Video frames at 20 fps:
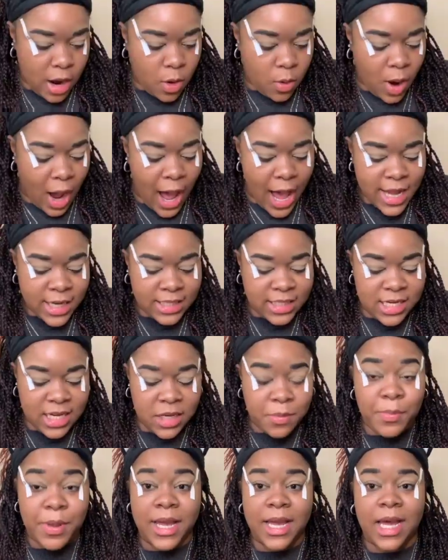I
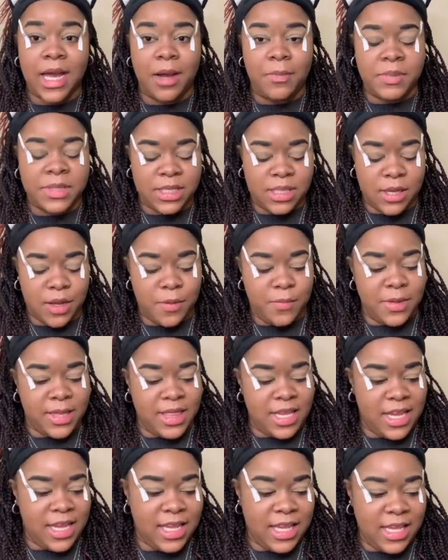did pick up some of
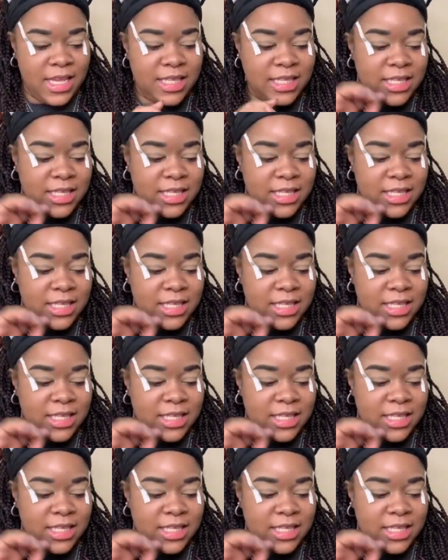these